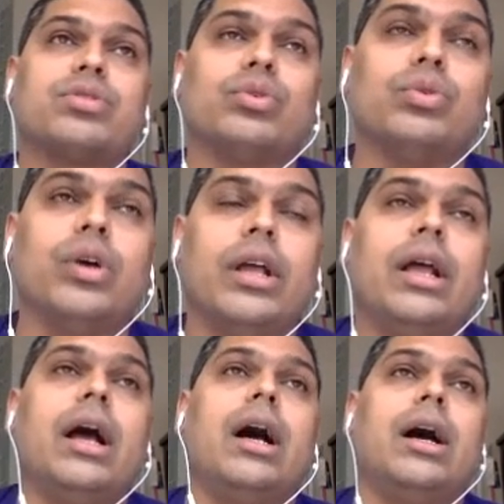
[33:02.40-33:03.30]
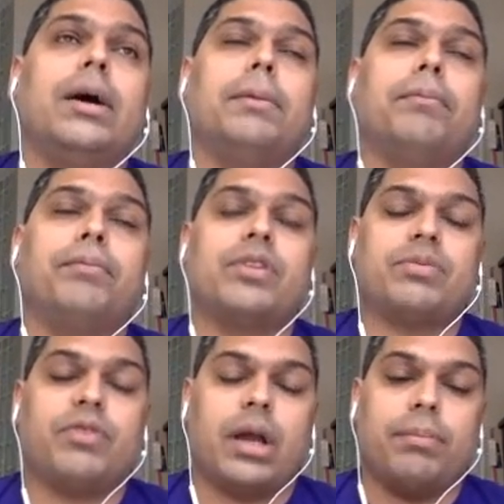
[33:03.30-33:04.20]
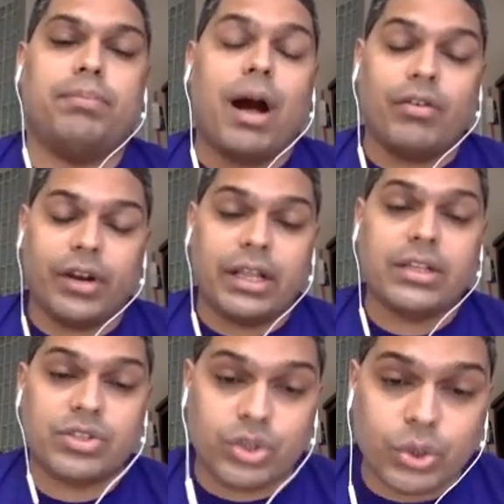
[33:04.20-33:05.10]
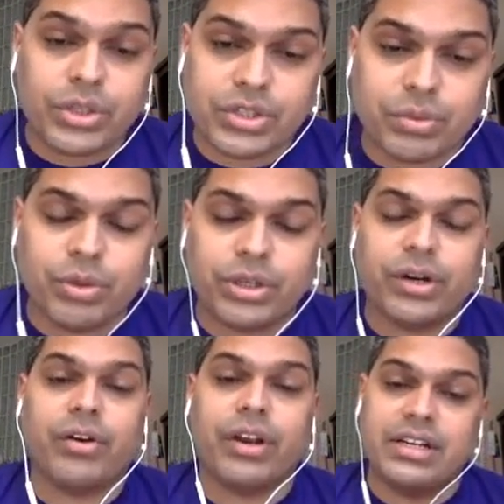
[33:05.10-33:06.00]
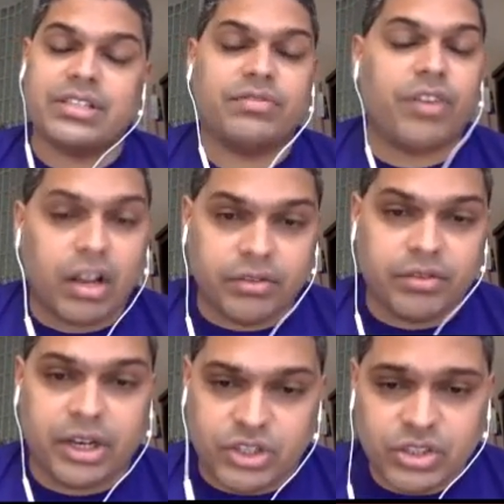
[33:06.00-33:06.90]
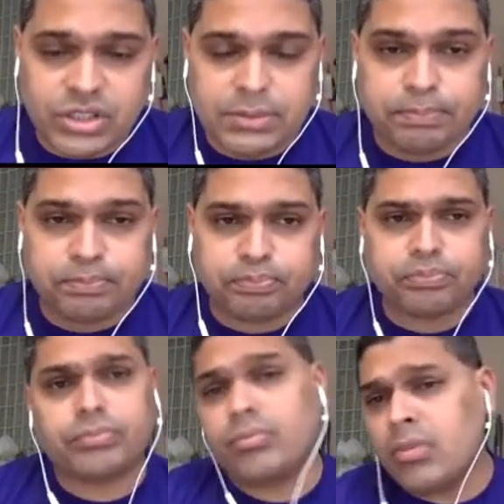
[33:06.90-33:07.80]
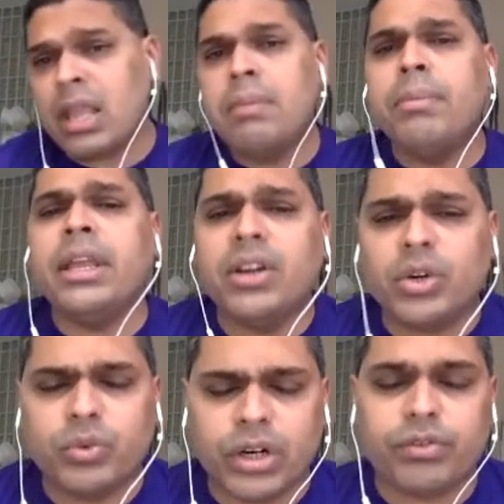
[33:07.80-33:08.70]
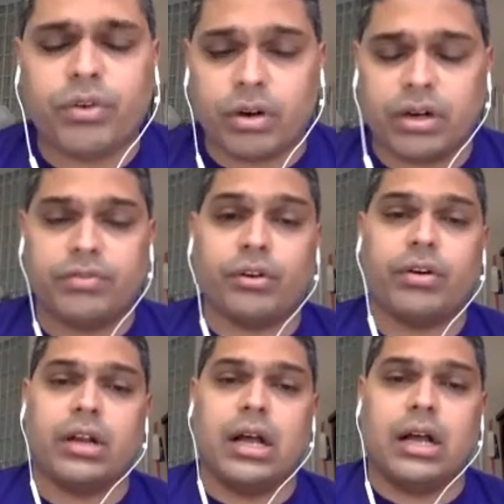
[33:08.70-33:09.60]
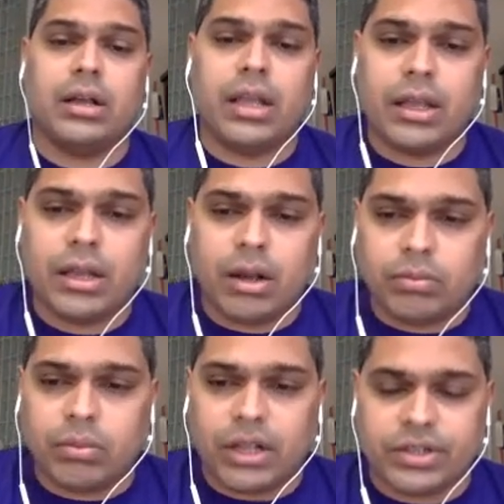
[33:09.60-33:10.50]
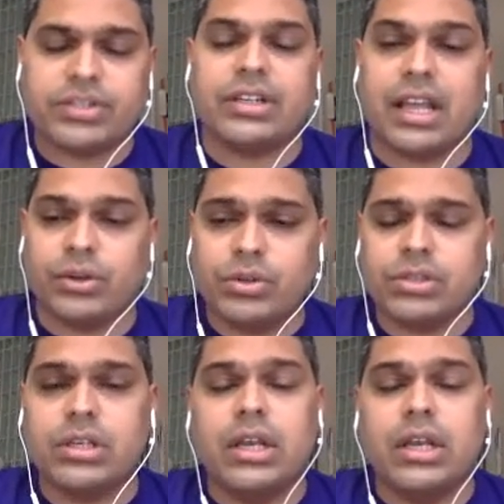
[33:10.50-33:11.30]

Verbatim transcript: to um, powering geo-distributed reads in faraway regions. May not work for for uh, other scenarios.